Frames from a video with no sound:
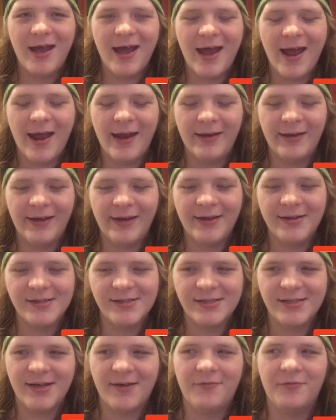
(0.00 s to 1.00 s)
and it is
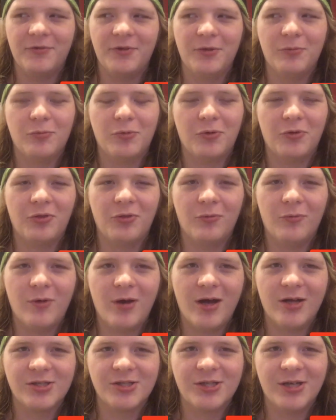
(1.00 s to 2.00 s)
definitely worth the
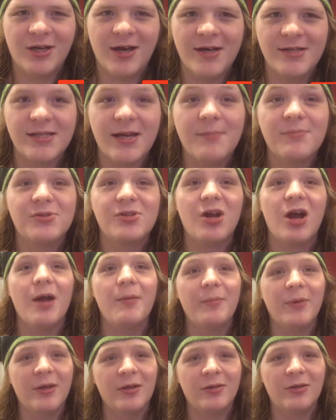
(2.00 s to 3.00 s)
watch, guys. I'm sorry
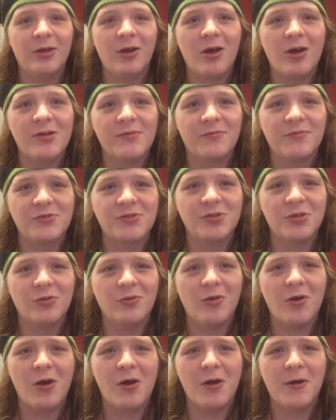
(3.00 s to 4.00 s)
I've been gone for so
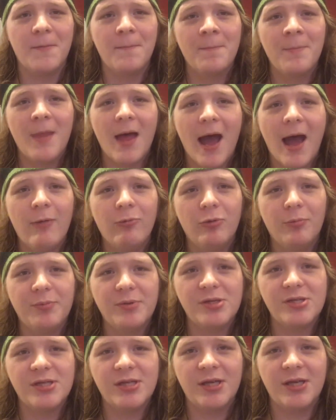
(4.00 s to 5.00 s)
long. I will
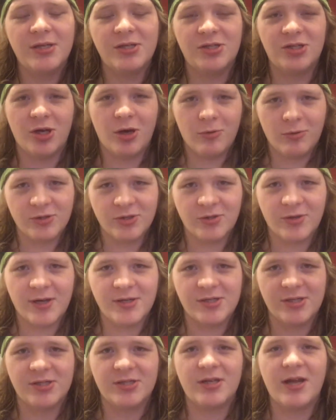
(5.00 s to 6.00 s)
be seeing Star Wars
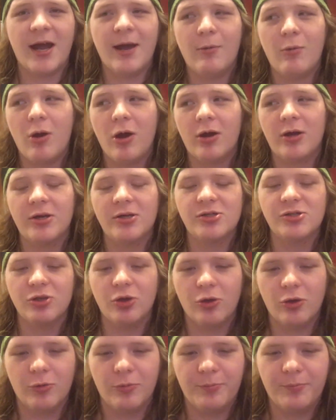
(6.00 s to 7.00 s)
Rise of Skywalker,
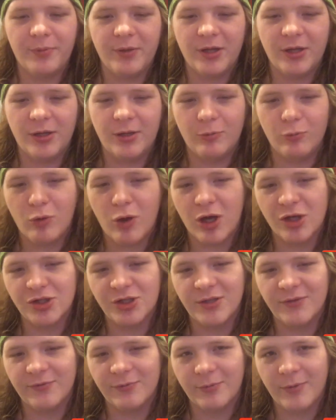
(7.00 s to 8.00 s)
so be
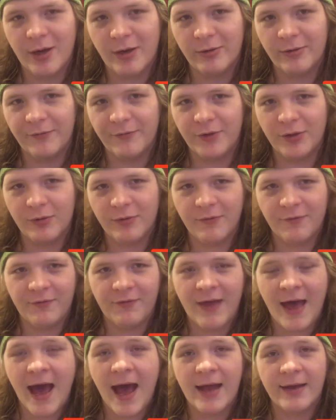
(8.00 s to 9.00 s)
watching for my review of
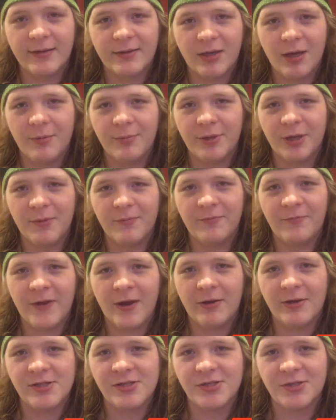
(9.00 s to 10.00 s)
that coming up
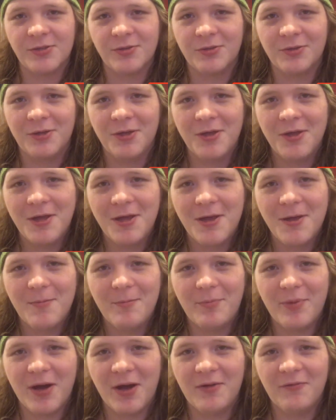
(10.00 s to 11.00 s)
very soon.
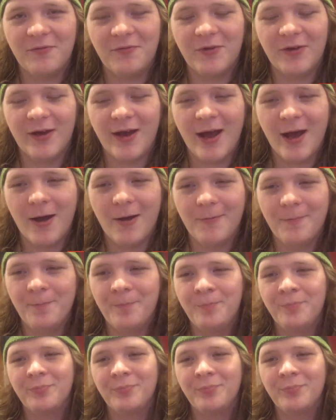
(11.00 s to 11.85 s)
But for now,